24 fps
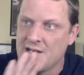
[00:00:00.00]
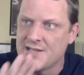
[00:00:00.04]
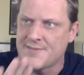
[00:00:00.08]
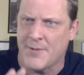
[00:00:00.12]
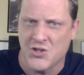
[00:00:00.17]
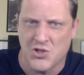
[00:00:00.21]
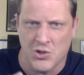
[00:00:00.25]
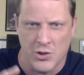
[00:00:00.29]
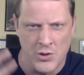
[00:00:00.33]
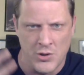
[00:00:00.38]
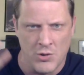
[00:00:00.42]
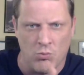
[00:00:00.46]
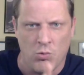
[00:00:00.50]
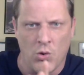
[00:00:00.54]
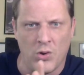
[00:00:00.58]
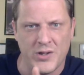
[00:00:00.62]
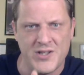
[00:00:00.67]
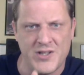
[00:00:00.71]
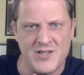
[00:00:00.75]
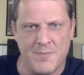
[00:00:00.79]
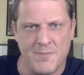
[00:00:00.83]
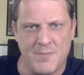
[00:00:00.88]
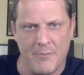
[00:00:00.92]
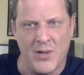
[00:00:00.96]
Especially in the role
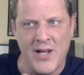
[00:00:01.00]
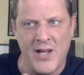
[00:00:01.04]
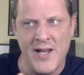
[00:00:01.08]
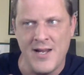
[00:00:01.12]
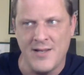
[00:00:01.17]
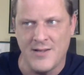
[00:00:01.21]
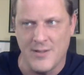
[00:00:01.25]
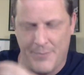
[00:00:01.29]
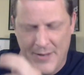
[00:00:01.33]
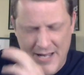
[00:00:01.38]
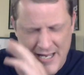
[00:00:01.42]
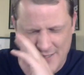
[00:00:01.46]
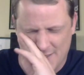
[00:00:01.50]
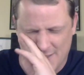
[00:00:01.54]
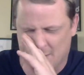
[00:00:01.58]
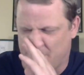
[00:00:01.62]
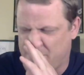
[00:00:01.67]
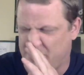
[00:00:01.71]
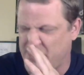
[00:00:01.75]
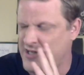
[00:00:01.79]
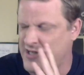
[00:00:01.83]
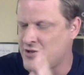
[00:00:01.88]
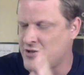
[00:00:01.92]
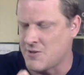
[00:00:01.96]
he's been playing the past
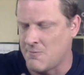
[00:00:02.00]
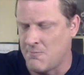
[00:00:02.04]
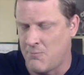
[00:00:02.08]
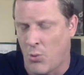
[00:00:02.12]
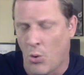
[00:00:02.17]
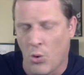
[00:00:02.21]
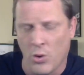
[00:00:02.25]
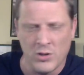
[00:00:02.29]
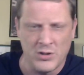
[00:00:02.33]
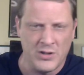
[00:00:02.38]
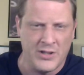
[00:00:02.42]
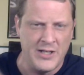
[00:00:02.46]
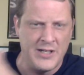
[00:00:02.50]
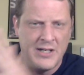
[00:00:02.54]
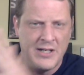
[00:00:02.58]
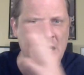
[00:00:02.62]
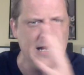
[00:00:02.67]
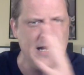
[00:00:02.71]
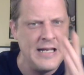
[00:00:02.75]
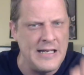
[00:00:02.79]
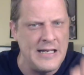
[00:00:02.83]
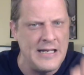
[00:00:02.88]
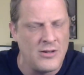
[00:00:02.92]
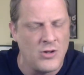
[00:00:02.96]
couple of years in Portland,
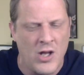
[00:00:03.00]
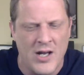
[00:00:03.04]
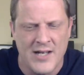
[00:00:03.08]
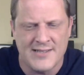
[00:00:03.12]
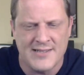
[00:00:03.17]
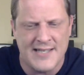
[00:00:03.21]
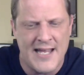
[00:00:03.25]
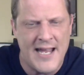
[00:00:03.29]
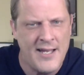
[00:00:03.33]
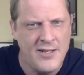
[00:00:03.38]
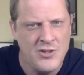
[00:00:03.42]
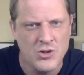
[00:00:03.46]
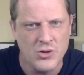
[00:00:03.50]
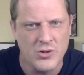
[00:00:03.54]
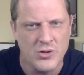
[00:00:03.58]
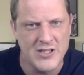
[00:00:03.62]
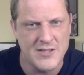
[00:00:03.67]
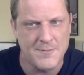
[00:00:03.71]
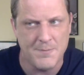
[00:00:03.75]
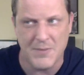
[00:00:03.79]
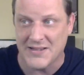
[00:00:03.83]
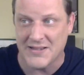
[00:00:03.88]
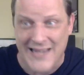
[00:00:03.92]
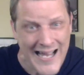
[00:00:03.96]
in Los
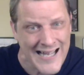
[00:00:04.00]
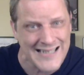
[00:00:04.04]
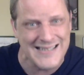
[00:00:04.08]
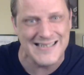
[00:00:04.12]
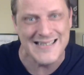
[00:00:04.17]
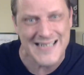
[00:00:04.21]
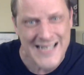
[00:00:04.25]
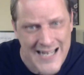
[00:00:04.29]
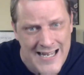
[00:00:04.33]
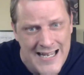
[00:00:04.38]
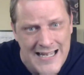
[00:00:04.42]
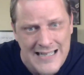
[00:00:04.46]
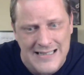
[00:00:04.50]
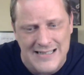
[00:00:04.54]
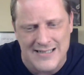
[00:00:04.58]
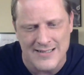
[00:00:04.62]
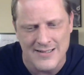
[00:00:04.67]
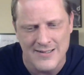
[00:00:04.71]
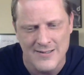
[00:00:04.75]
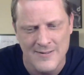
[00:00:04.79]
Angeles. But that's it.